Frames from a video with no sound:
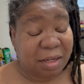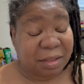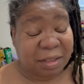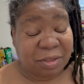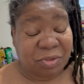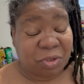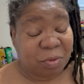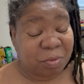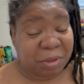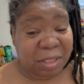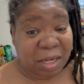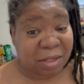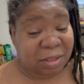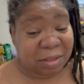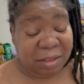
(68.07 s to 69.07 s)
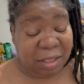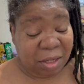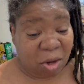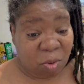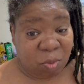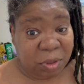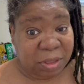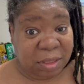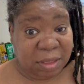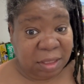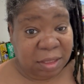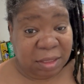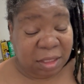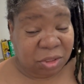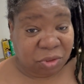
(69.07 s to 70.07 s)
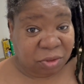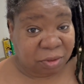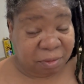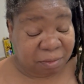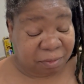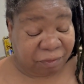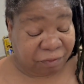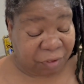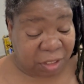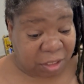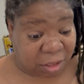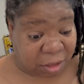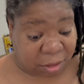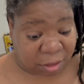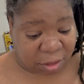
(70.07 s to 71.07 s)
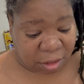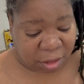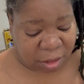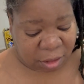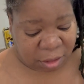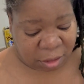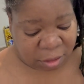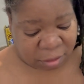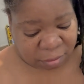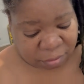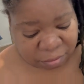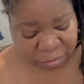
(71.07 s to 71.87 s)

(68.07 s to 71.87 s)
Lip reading: They trip me out because they always think that you're faking. And